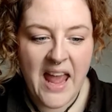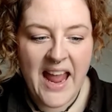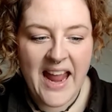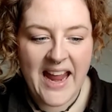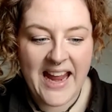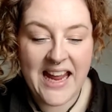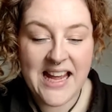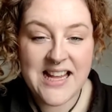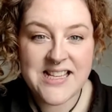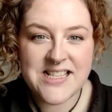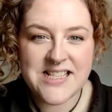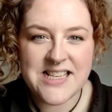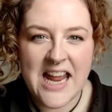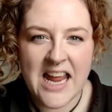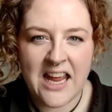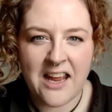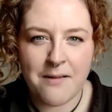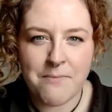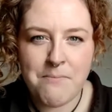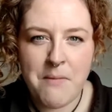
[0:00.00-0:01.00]
His
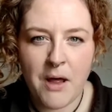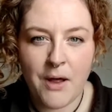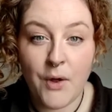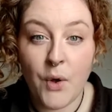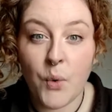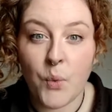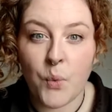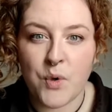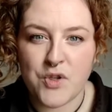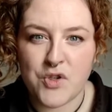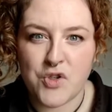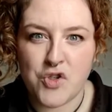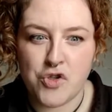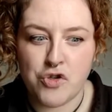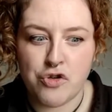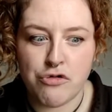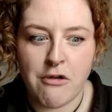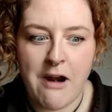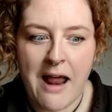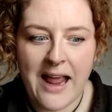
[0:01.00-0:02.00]
name was
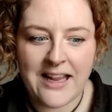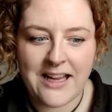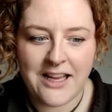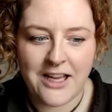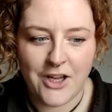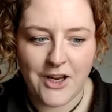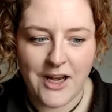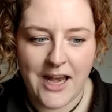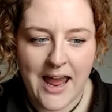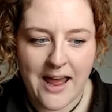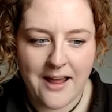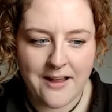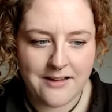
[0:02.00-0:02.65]
Dracula.